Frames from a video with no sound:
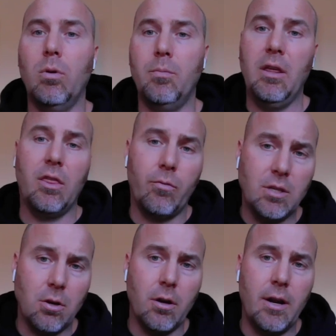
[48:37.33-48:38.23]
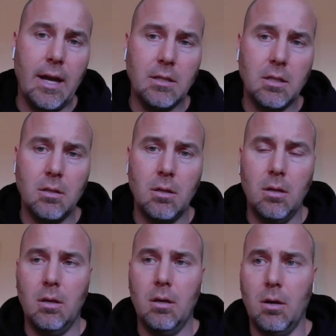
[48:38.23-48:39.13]
would be 3 starter decks,
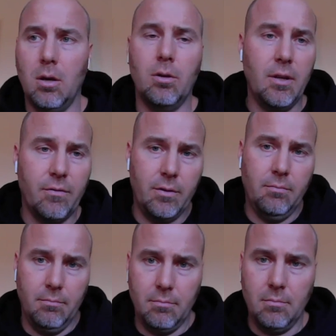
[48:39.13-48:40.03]
all different